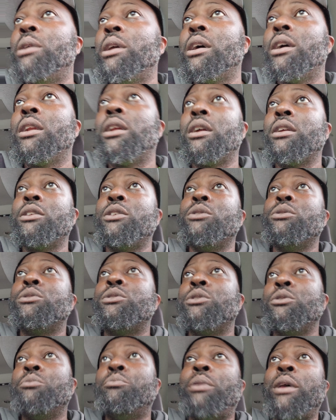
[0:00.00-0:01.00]
be on our
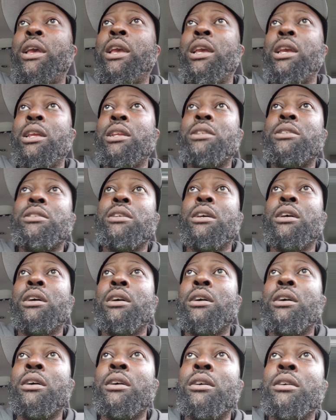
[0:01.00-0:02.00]
YouTube page.
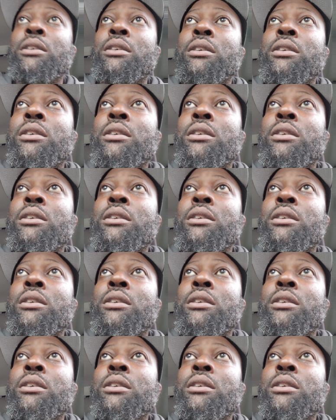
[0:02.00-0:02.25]
Uh,